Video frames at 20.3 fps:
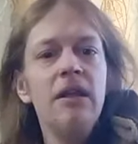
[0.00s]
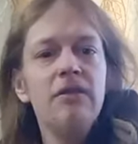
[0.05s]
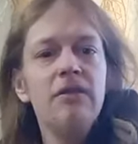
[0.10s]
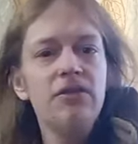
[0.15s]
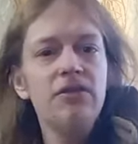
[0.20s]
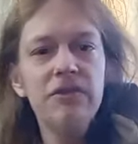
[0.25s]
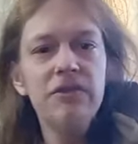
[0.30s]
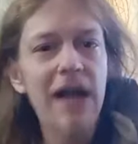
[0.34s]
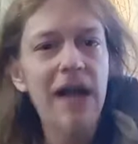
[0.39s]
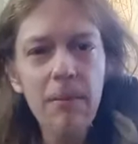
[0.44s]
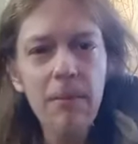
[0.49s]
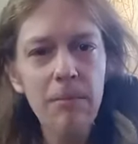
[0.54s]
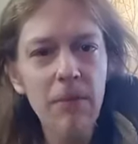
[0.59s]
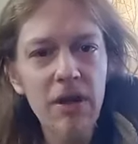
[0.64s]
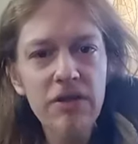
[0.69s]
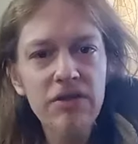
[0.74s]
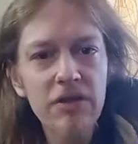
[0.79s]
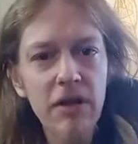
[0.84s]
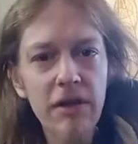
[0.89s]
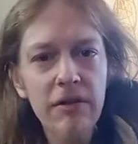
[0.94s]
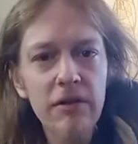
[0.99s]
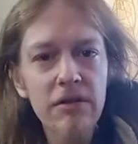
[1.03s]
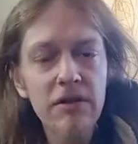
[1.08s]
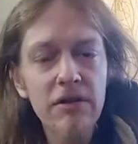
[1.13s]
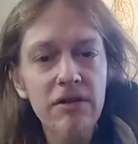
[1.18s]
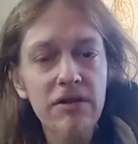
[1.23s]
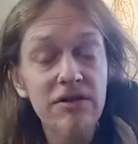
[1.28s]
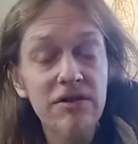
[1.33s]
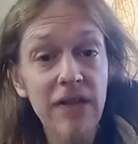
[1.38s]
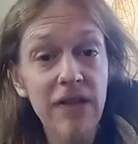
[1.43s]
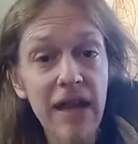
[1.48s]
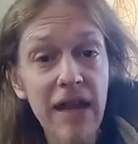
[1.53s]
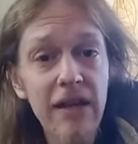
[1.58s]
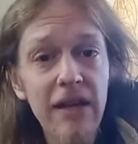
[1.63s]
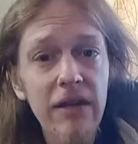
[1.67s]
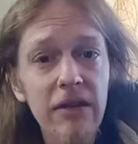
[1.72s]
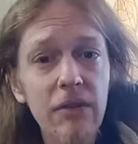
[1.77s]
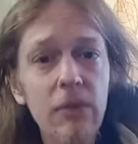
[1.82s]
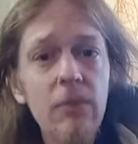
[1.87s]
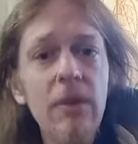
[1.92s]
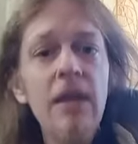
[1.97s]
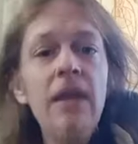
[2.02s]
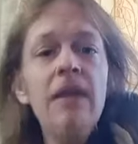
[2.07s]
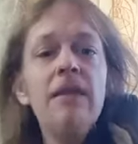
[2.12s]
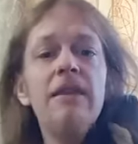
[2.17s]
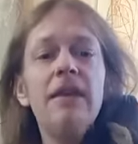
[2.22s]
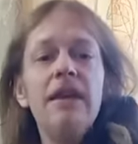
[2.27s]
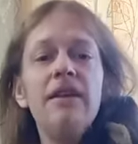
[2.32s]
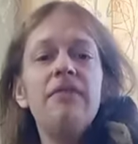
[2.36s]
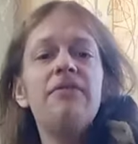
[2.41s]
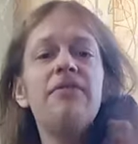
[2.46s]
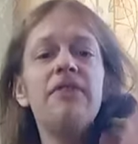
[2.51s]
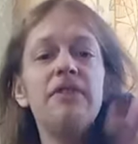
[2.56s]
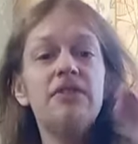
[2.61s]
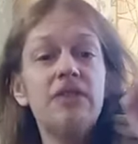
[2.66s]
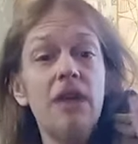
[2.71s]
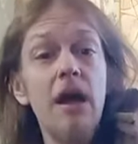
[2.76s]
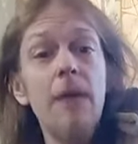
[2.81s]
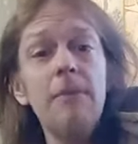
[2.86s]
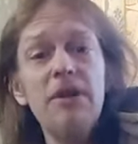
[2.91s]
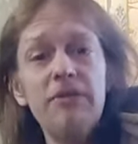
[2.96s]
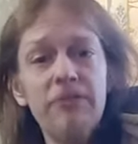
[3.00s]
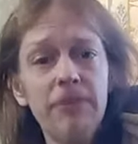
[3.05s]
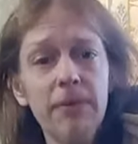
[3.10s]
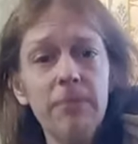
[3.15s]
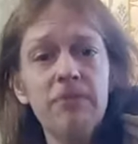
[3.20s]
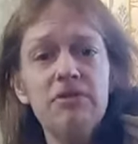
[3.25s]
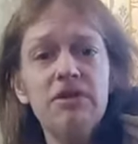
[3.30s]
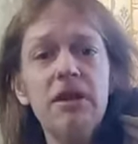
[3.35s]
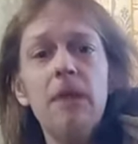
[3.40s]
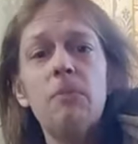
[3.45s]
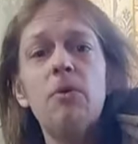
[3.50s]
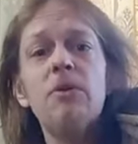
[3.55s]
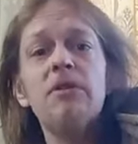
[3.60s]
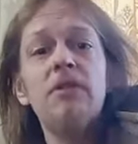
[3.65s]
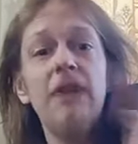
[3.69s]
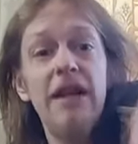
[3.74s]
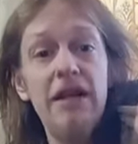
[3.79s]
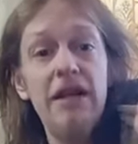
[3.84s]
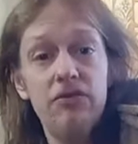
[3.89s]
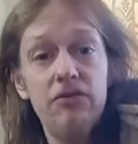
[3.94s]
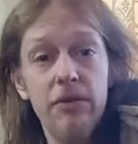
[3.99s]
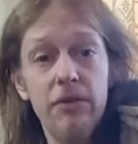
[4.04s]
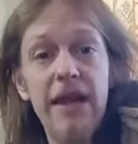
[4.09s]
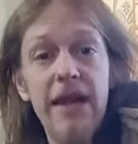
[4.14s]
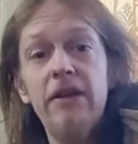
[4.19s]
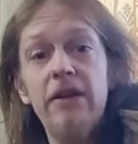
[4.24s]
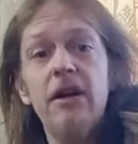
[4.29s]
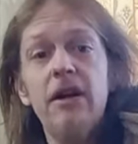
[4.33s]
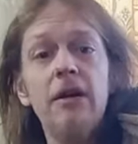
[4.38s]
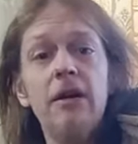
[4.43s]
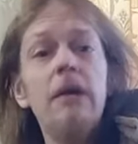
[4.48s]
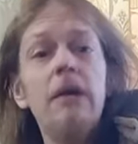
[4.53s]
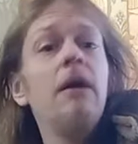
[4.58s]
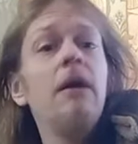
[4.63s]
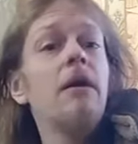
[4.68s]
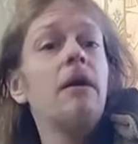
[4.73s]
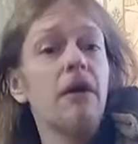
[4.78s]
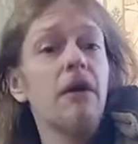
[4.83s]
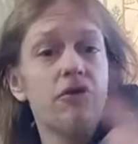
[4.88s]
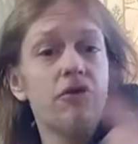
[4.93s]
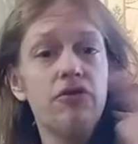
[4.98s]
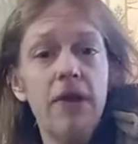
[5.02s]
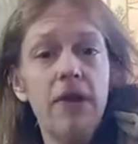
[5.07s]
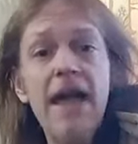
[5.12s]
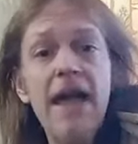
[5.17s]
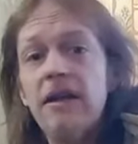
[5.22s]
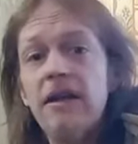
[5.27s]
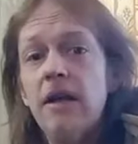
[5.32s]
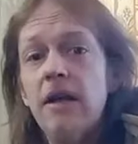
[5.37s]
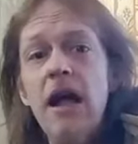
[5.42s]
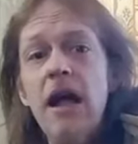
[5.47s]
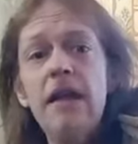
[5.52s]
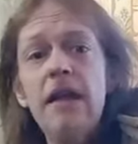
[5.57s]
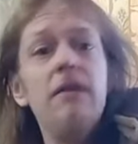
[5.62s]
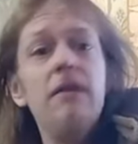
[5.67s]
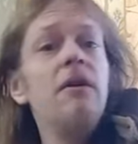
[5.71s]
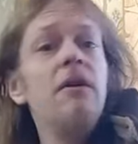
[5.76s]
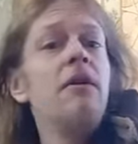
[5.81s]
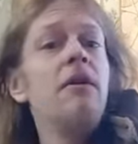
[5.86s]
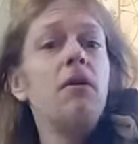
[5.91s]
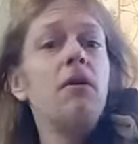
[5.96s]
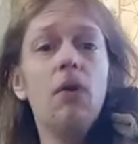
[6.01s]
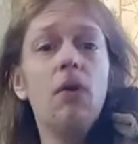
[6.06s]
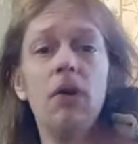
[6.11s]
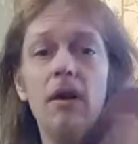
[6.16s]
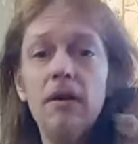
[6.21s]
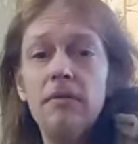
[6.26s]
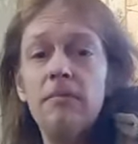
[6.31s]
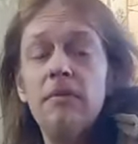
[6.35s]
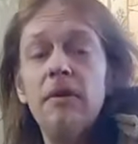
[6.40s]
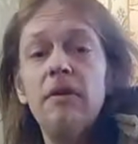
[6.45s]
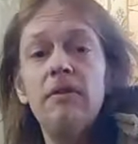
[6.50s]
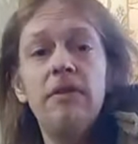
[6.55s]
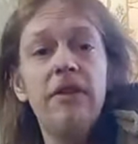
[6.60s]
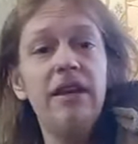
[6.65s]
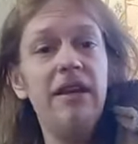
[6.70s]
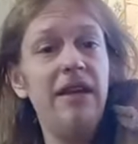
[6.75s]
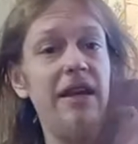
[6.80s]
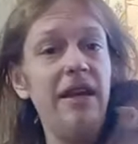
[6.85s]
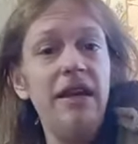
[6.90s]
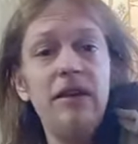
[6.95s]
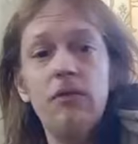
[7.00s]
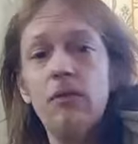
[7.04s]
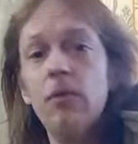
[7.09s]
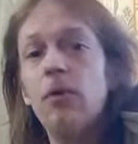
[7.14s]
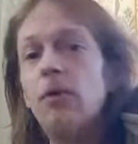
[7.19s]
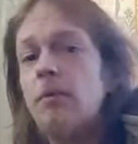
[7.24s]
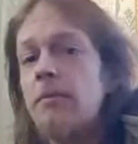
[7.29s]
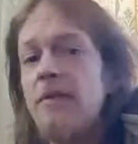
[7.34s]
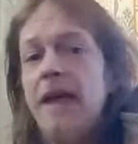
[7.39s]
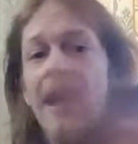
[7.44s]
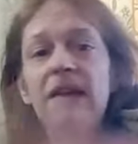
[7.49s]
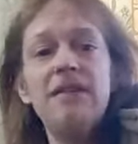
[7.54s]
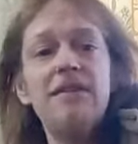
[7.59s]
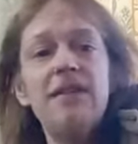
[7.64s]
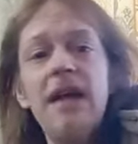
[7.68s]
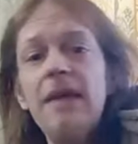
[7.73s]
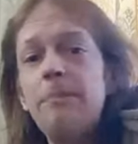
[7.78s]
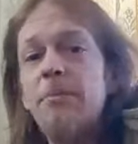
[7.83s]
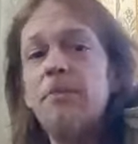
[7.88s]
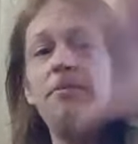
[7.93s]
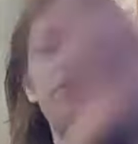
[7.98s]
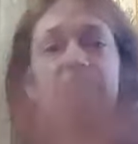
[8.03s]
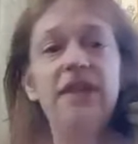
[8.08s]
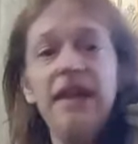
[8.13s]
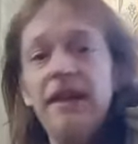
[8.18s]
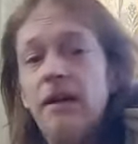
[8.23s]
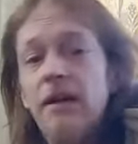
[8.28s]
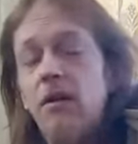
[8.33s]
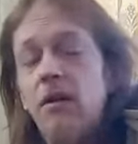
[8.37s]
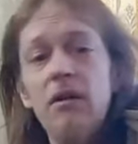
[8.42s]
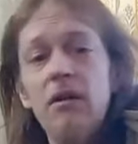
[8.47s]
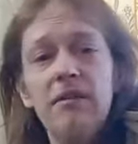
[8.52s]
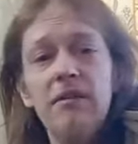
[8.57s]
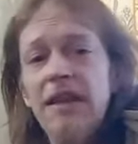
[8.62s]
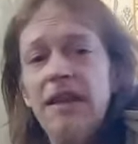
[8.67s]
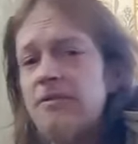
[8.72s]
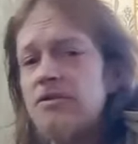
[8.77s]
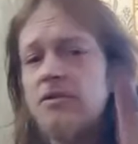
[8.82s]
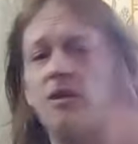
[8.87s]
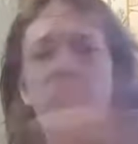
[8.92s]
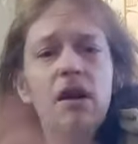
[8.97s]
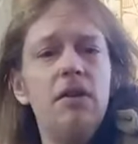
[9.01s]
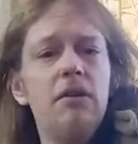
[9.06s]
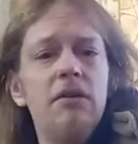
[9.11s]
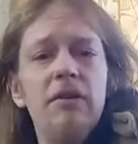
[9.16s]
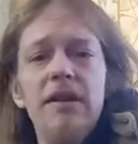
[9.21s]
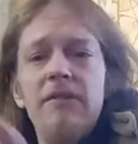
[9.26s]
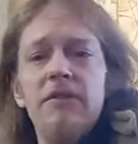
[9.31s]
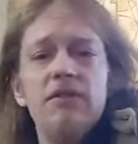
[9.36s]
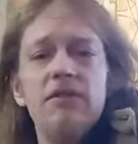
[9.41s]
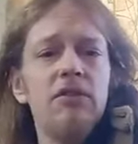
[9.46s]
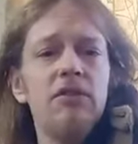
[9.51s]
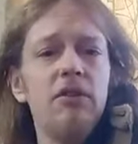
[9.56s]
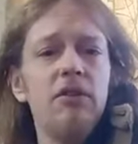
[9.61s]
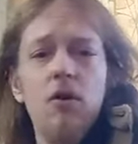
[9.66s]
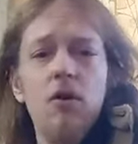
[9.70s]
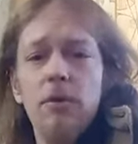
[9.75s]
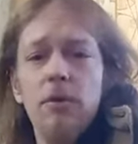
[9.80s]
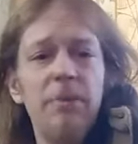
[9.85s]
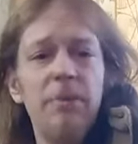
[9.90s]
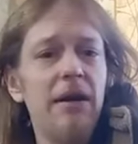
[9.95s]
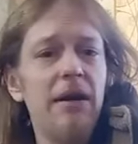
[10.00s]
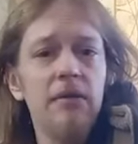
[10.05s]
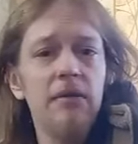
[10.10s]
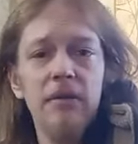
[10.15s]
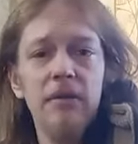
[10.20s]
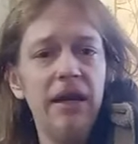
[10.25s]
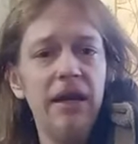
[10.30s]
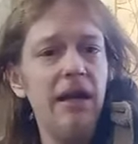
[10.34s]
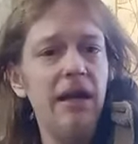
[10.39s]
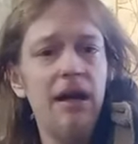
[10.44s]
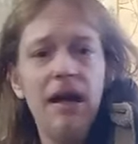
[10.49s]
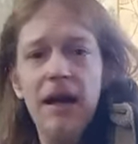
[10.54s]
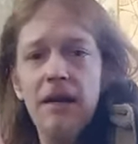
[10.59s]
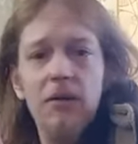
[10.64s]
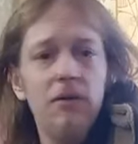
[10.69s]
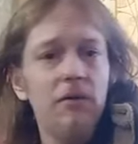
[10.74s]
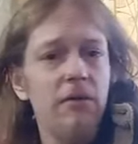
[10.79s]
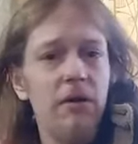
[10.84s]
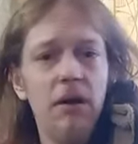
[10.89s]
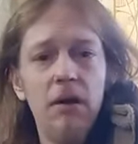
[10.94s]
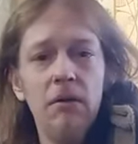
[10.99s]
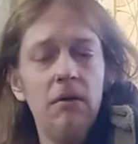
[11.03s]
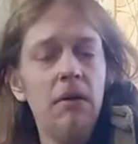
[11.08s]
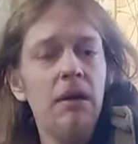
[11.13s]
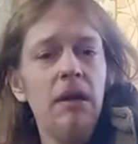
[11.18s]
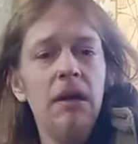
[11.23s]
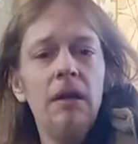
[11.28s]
There's not much other to say to you than if it's coming from someone like Drader or Dragnaut or the Geek Room, that type of deal. They've started to leave us alone, apparently. I don't know.